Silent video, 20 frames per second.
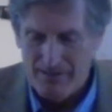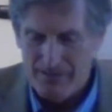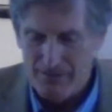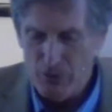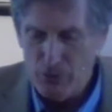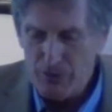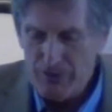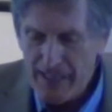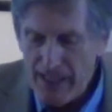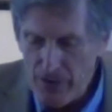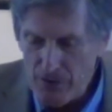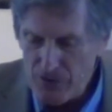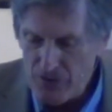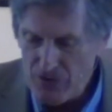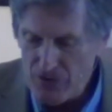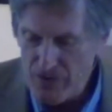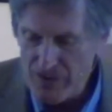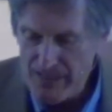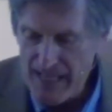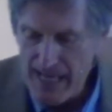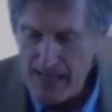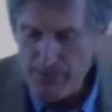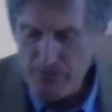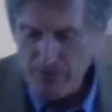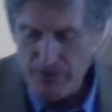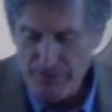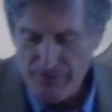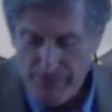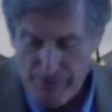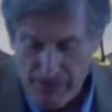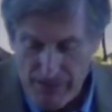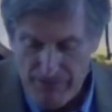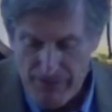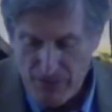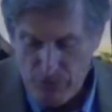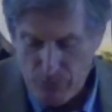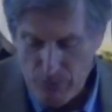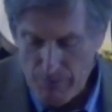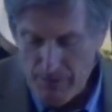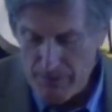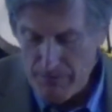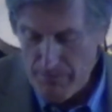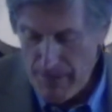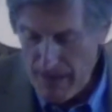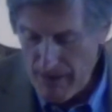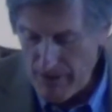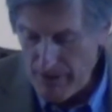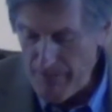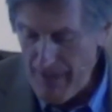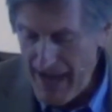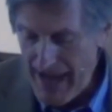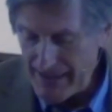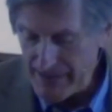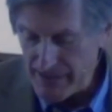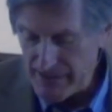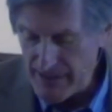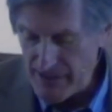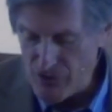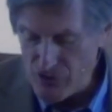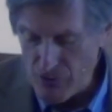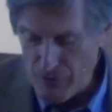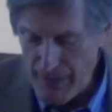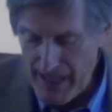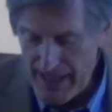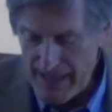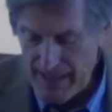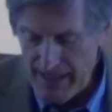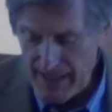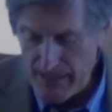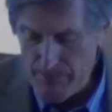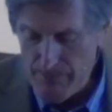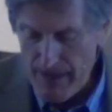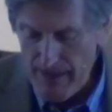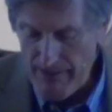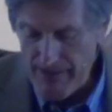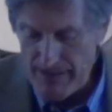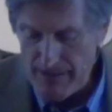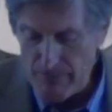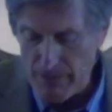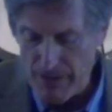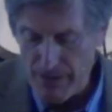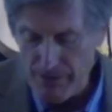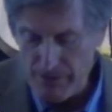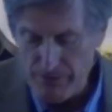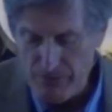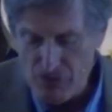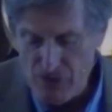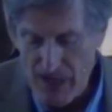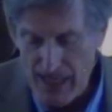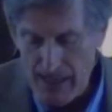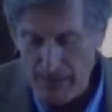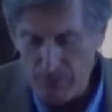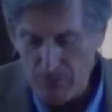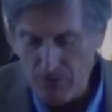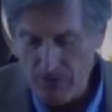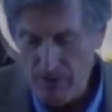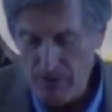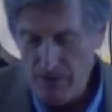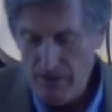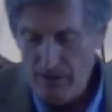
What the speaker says: Luke tells us the names of three of these women, Mary Magdalene, Joanna, and Mary the mother of James.